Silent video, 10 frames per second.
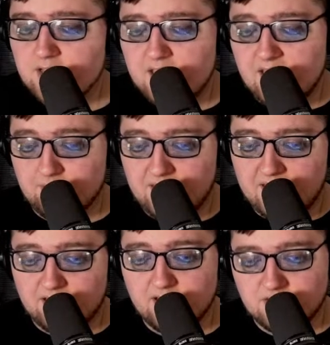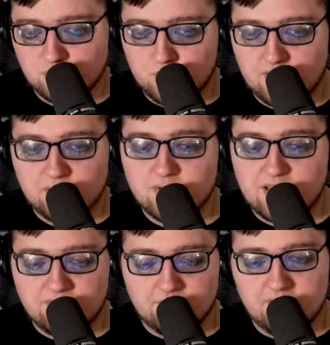and I'm getting another
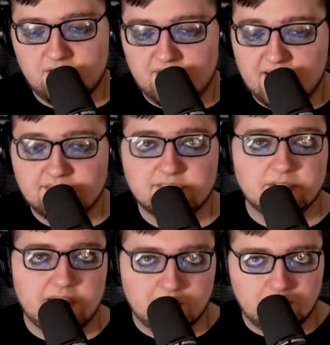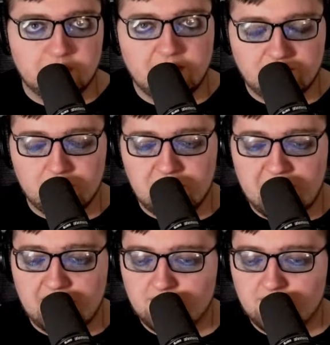23 from the device, so that'll put me at 48.